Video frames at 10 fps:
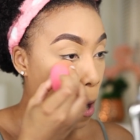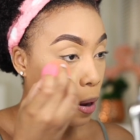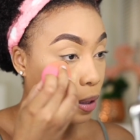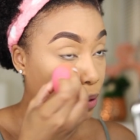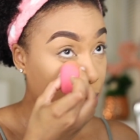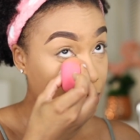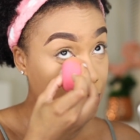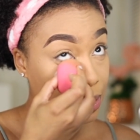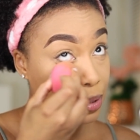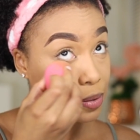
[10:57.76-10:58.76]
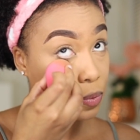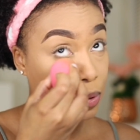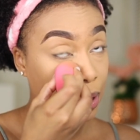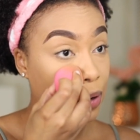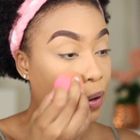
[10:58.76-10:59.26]
in the
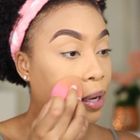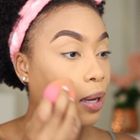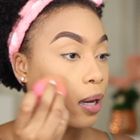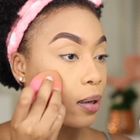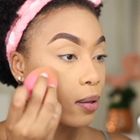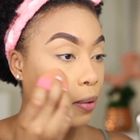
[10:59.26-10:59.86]
T-zone area again.